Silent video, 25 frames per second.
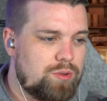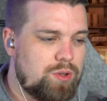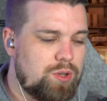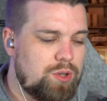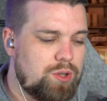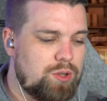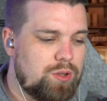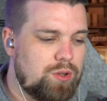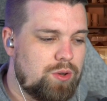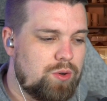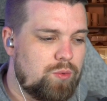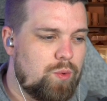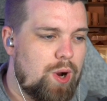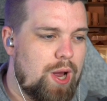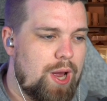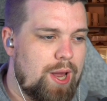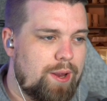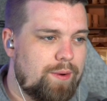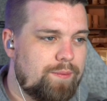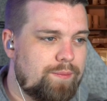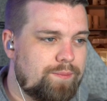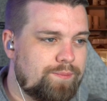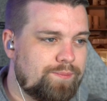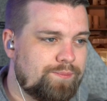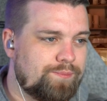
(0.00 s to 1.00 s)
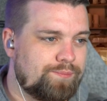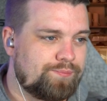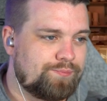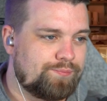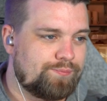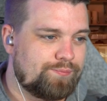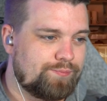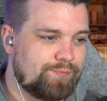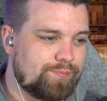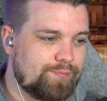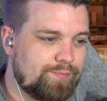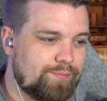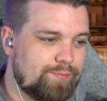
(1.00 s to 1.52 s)
You're right.
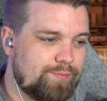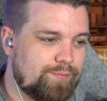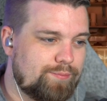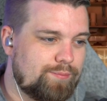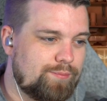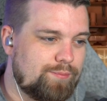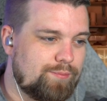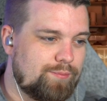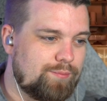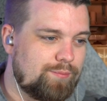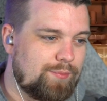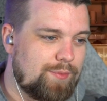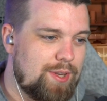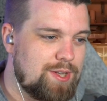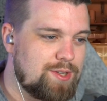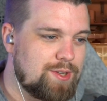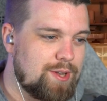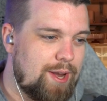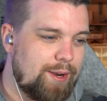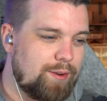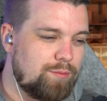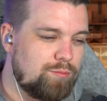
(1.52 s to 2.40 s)
He's like,